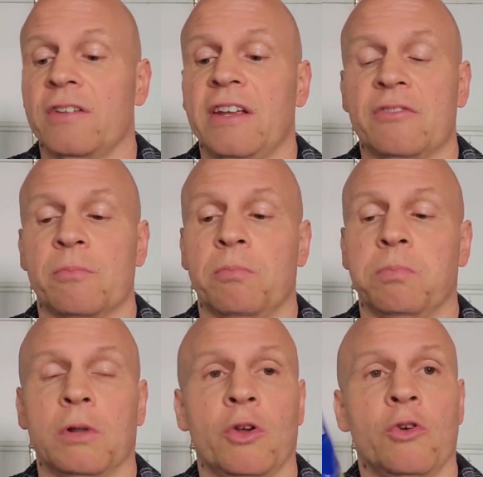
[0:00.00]
these
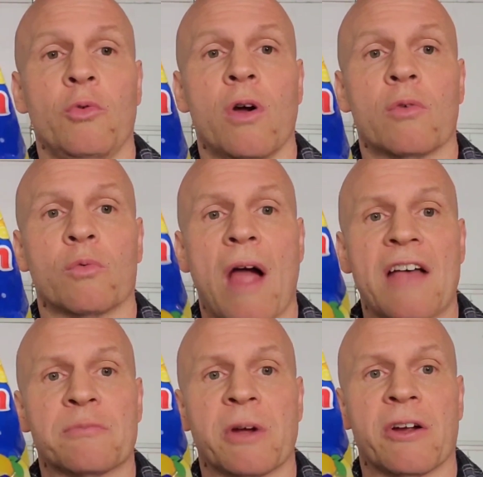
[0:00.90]
blue
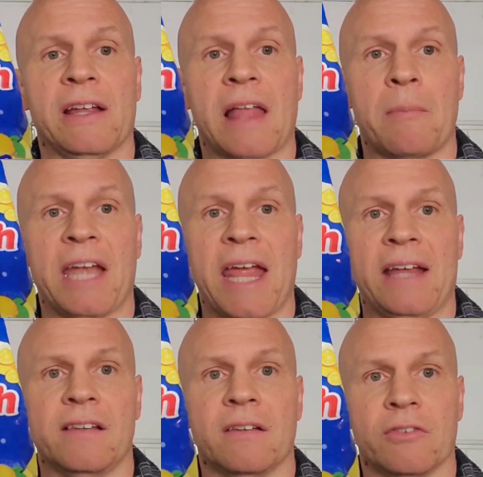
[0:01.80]
raspberry
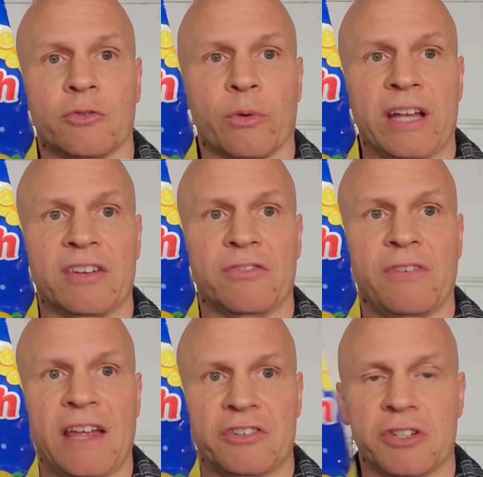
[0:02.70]
lemonade
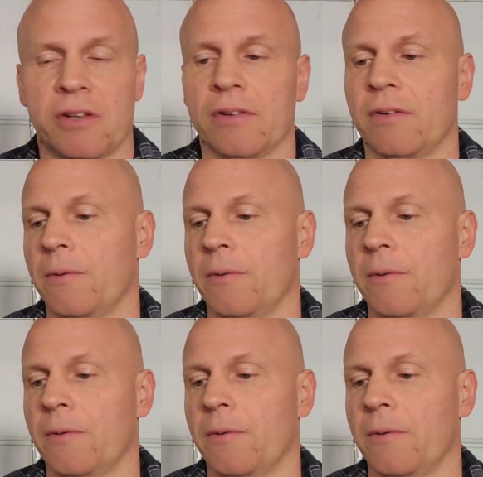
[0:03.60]
Swedish fish.